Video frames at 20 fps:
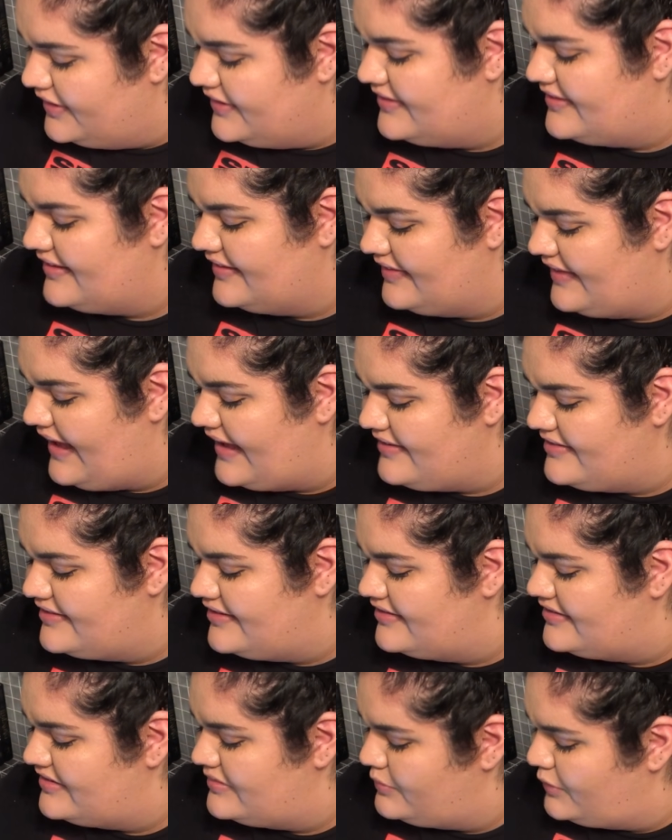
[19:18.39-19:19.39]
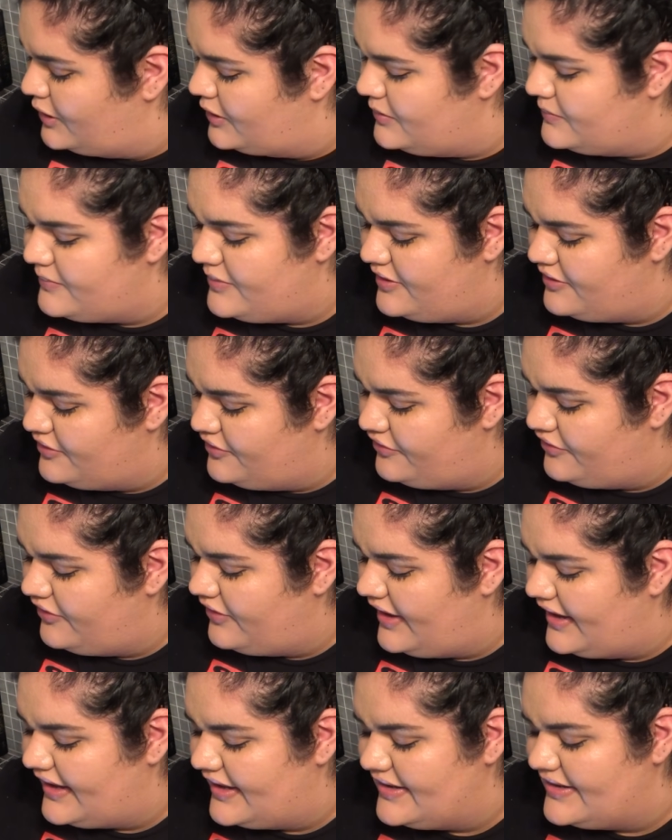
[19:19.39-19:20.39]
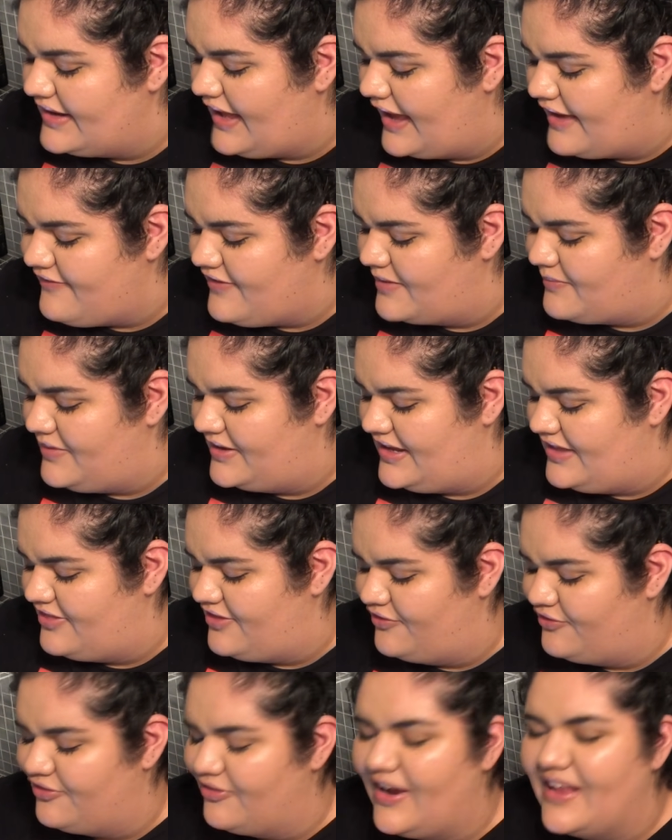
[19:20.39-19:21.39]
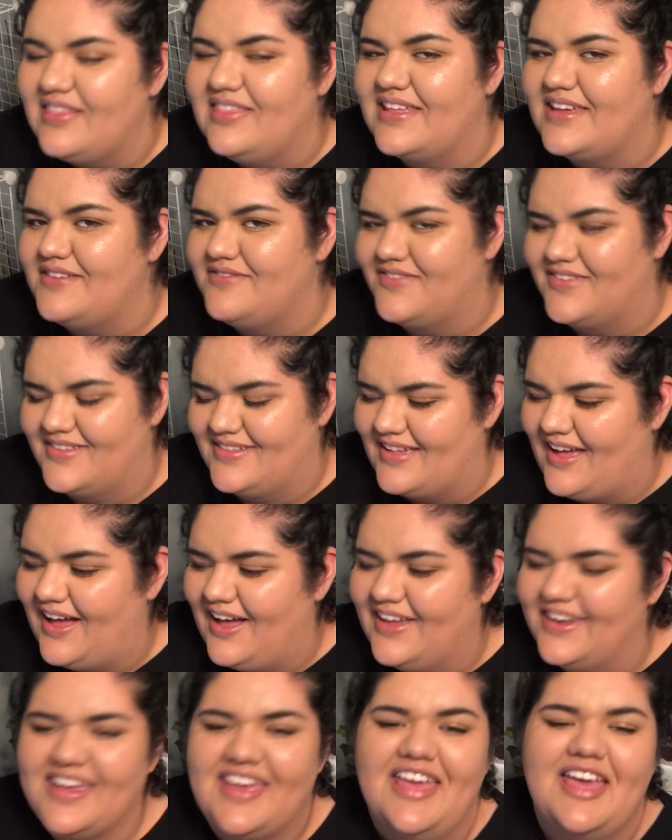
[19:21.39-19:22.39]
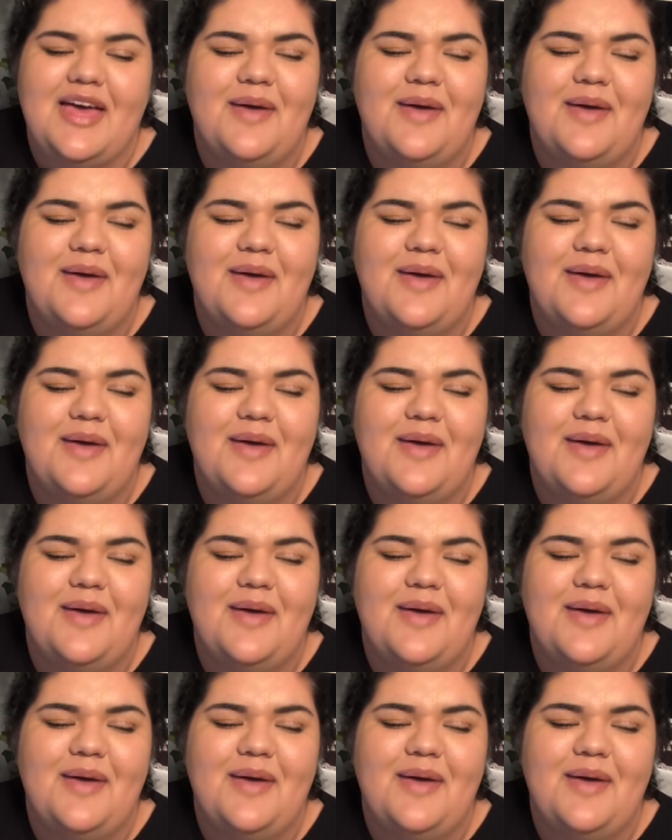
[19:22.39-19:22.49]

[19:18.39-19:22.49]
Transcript: Celeste is smart, beautiful, and conniving beneath a friendly facade.